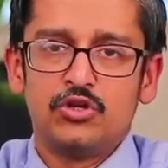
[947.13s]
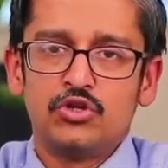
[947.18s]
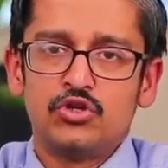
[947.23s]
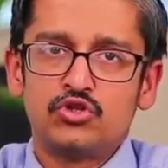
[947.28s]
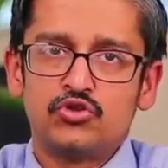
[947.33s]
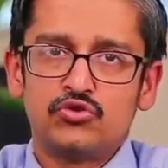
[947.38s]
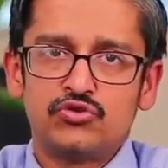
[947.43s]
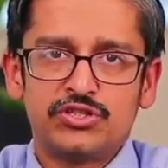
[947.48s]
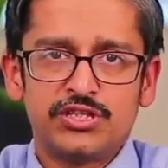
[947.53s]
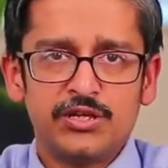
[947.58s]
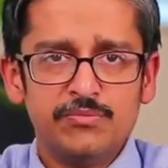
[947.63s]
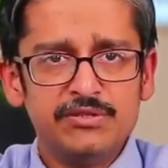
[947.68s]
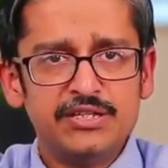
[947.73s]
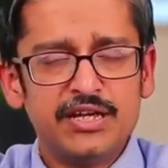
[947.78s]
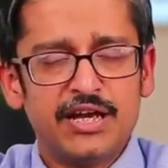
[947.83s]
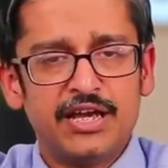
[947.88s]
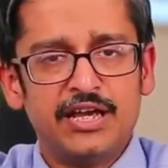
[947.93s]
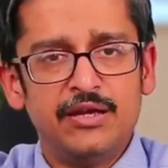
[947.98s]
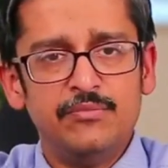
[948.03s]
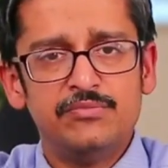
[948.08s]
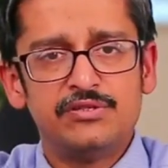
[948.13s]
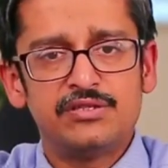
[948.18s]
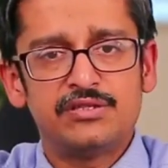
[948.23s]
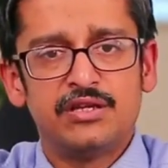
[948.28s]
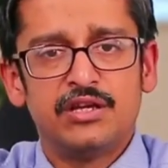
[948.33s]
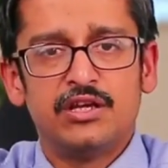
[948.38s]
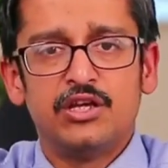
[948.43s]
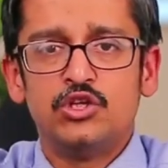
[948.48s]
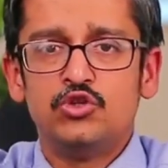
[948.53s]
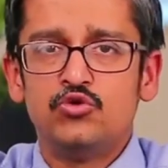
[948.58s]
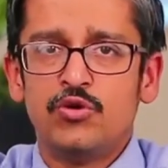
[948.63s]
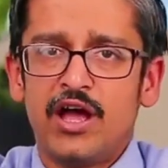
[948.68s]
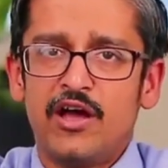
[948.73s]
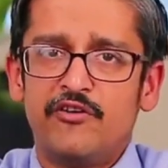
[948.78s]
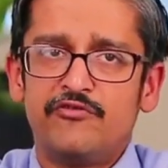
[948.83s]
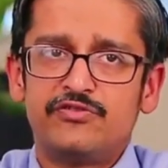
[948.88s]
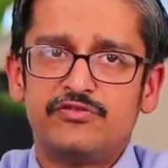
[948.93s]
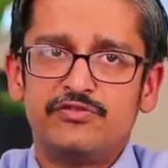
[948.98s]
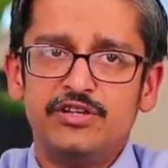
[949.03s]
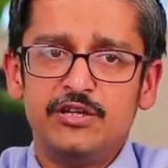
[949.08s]
So sometimes you
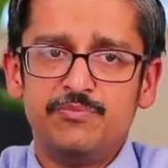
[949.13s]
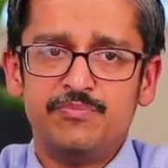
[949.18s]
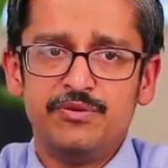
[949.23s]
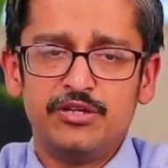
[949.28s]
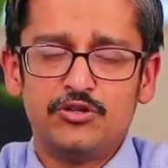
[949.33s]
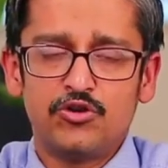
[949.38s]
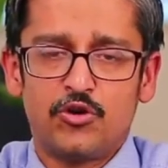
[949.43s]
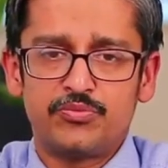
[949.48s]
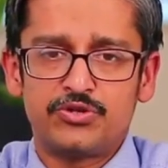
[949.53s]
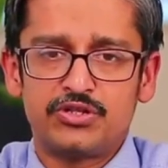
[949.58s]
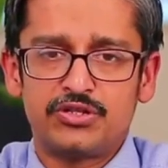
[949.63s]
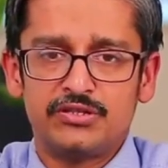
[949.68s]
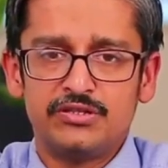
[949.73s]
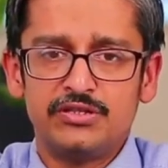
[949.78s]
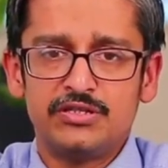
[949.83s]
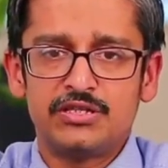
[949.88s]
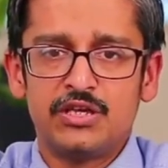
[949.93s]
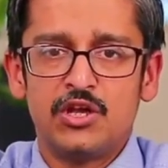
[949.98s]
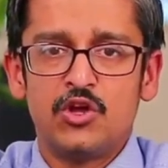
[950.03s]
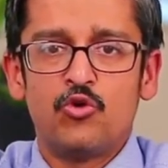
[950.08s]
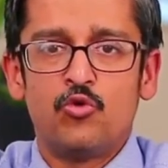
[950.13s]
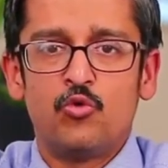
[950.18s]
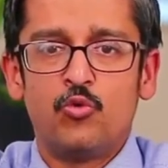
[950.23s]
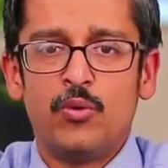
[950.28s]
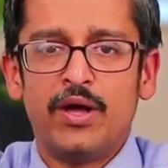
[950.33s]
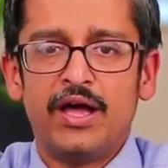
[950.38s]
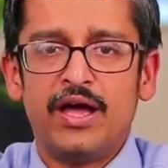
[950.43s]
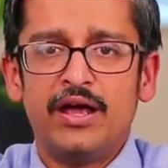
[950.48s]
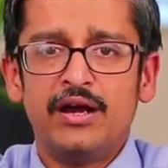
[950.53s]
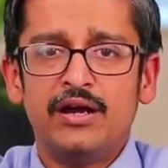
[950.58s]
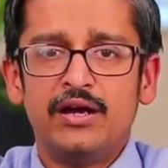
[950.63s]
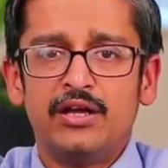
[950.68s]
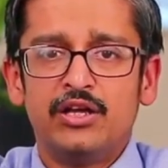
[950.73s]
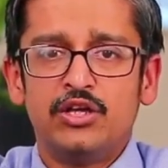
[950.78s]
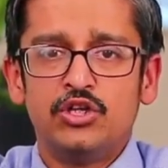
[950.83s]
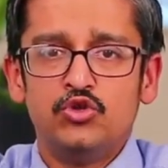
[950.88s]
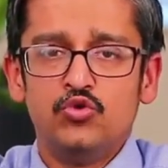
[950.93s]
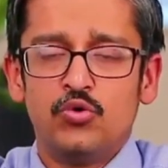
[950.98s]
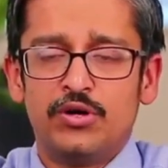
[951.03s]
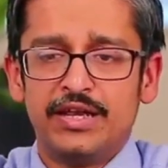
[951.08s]
have treatment options
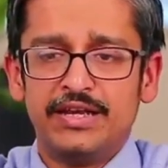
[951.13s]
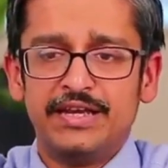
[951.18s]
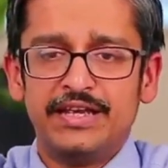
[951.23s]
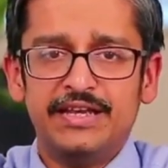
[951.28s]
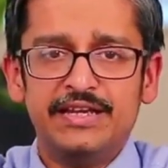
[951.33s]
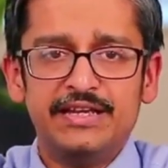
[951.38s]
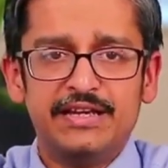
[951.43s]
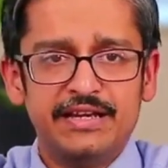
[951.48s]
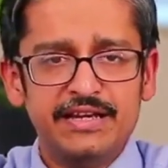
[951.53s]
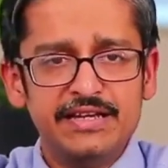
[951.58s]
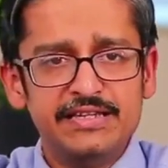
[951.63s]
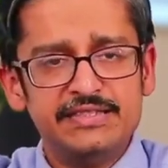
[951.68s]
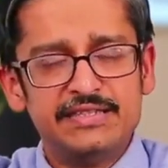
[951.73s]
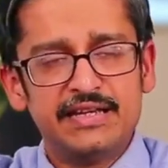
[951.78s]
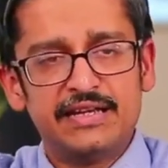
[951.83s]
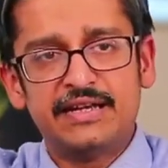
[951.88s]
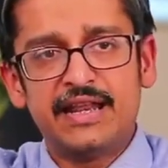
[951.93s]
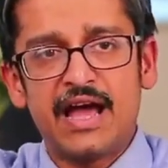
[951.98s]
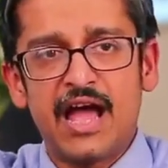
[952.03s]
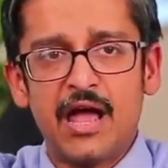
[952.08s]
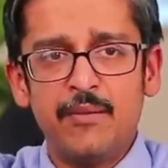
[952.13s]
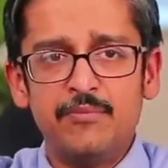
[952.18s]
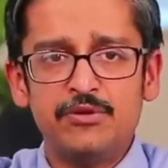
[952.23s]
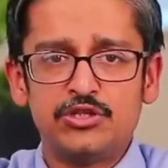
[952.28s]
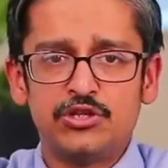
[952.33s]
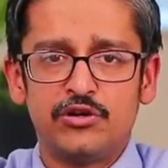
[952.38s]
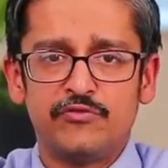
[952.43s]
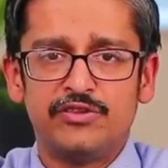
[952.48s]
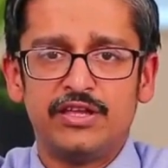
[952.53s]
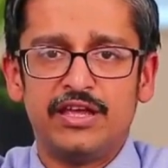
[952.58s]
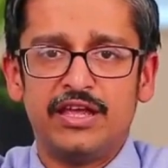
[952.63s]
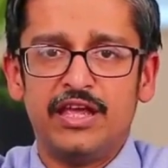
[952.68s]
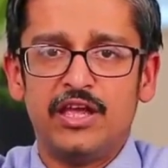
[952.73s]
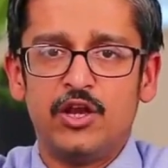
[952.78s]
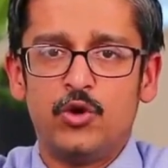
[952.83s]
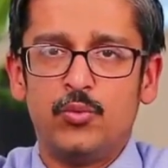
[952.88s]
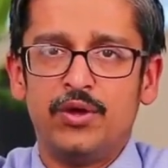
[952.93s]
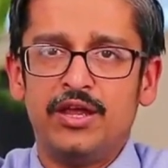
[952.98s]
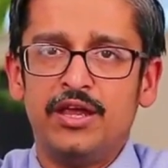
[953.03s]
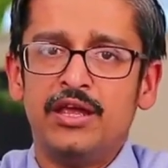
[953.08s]
where you can increase the diameter of the
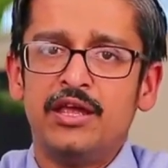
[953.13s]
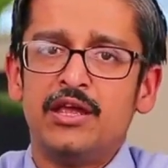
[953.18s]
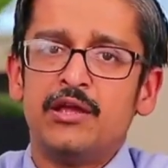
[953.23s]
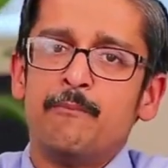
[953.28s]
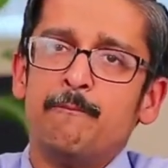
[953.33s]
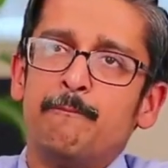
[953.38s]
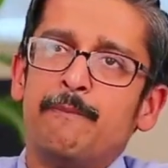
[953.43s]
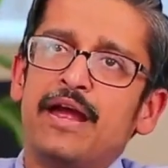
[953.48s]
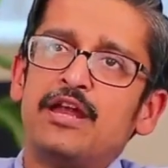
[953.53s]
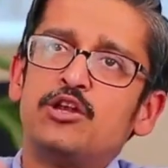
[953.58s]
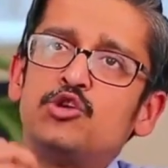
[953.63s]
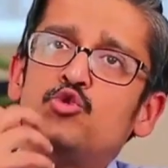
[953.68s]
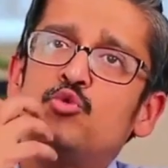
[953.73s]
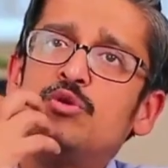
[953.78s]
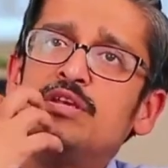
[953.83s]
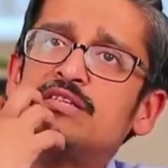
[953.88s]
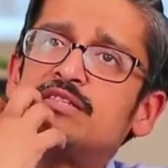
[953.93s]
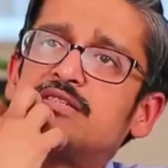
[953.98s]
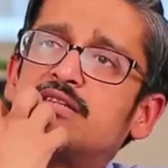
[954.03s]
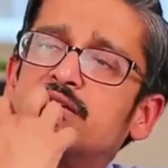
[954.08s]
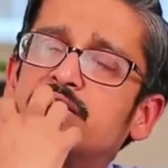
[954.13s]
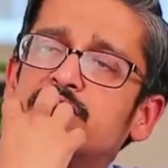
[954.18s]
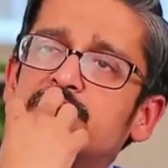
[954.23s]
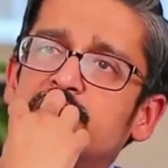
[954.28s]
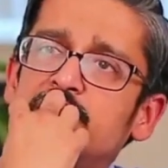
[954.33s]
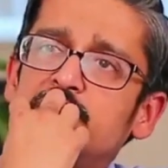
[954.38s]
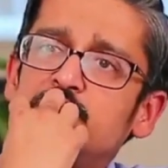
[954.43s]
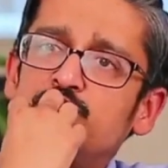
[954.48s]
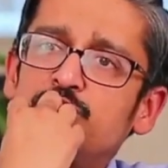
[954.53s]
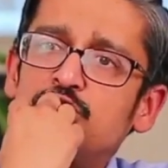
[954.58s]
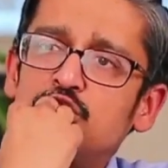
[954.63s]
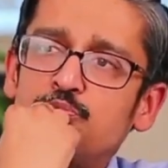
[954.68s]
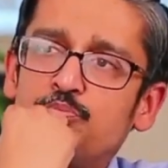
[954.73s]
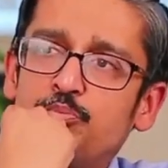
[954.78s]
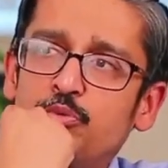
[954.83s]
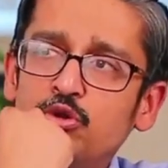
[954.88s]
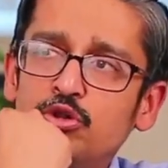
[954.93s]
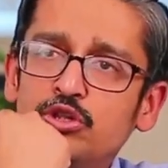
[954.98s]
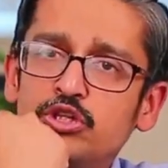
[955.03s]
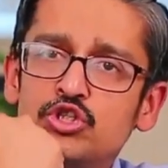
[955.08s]
airway by doing surgeries which
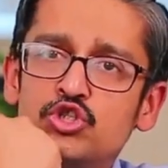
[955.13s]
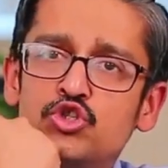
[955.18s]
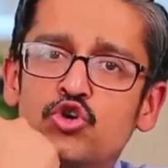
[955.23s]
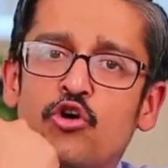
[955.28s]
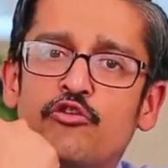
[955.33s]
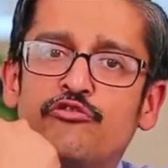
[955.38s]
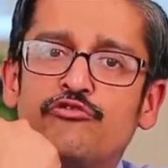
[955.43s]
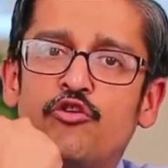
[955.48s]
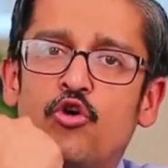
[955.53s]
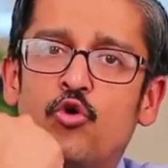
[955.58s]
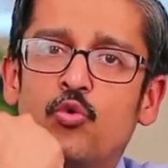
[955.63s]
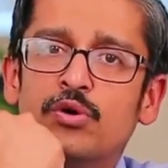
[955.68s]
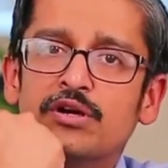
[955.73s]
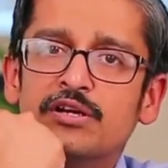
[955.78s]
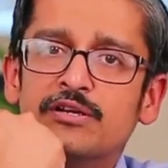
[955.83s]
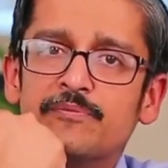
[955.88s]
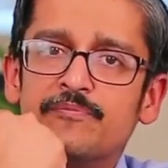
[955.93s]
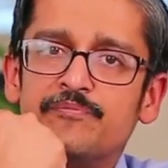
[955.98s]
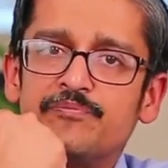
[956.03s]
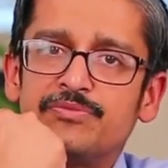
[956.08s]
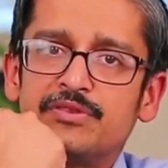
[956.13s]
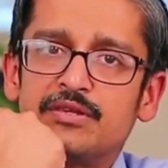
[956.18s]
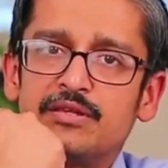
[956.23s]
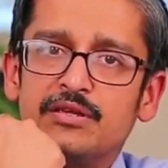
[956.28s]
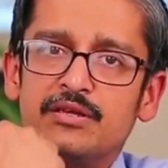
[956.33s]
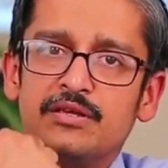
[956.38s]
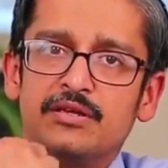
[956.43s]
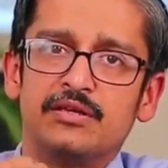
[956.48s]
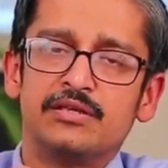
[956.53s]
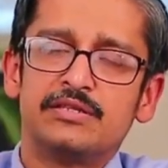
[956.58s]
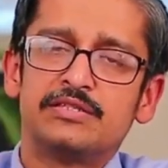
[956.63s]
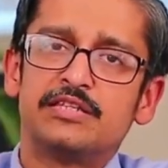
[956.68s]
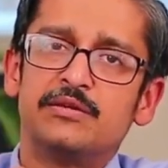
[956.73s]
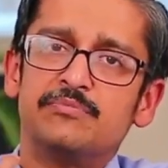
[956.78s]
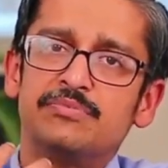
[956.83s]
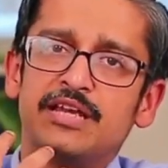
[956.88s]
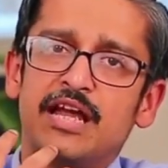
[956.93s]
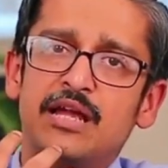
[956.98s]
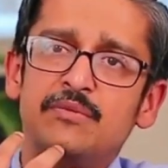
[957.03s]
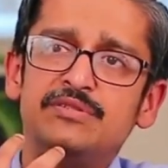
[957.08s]
pull the jaw forward.
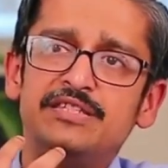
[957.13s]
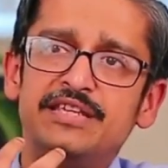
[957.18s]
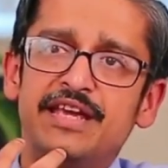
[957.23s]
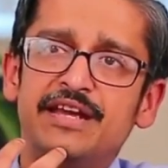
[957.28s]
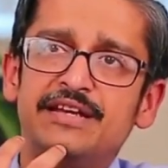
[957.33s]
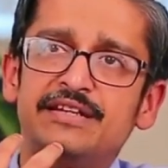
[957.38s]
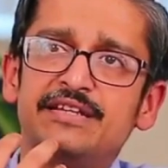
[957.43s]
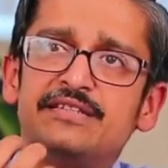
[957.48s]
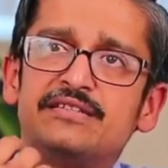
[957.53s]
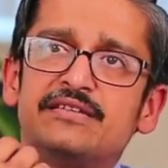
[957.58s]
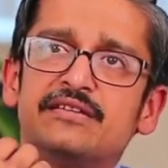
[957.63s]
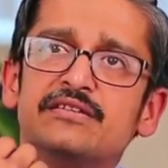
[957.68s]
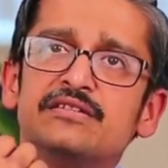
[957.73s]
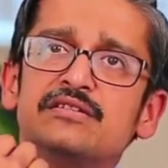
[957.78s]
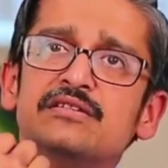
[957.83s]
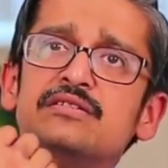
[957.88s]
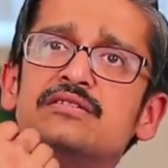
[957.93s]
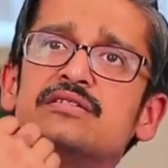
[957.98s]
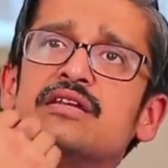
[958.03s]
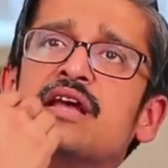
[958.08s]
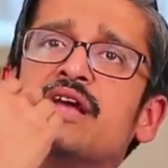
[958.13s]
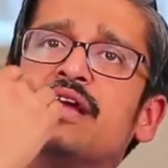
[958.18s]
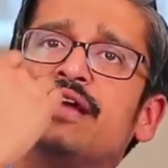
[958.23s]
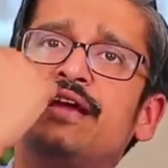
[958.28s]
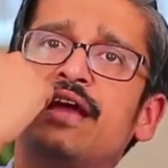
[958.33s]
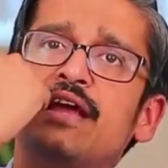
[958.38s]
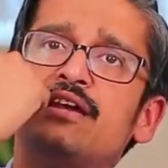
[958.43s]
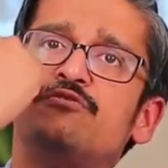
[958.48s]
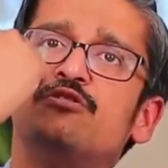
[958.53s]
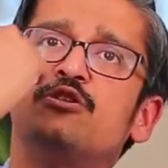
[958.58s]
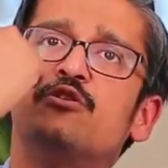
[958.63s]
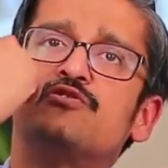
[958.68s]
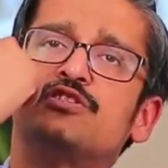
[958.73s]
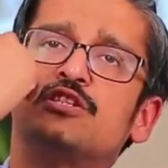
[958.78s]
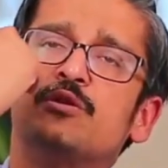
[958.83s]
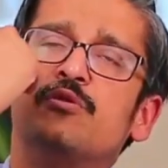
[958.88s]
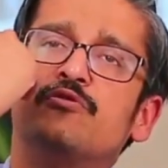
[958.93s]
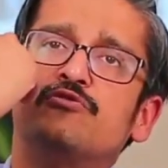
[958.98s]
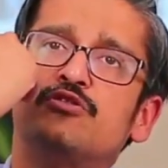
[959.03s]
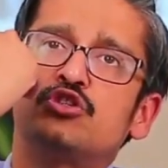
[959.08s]
Sometimes ENT surgeons get rid of
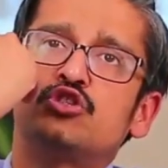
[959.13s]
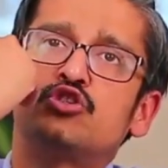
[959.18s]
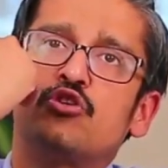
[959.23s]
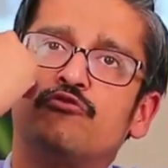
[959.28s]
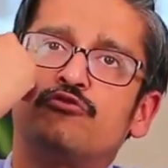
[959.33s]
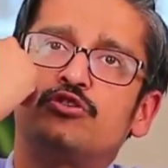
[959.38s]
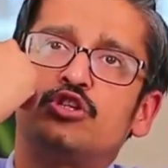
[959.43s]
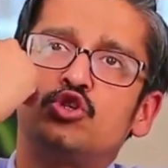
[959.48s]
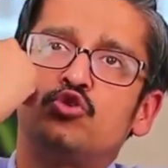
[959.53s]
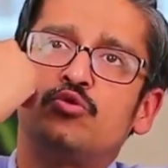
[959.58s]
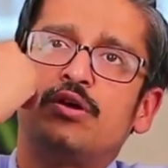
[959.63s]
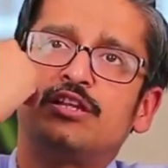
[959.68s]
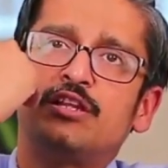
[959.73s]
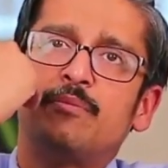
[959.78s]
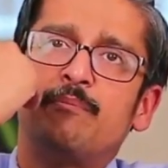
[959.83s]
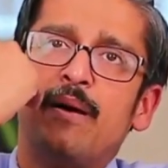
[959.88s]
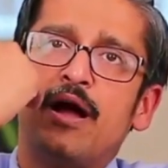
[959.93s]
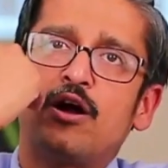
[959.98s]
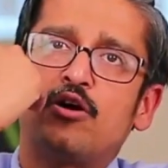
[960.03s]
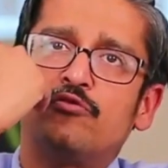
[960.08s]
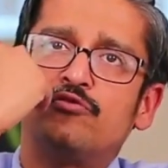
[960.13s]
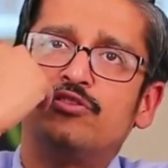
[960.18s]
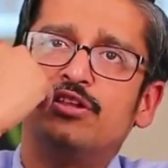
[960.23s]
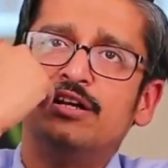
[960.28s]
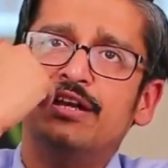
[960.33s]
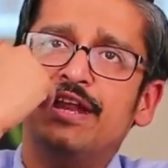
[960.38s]
some of the soft tissue at the back of the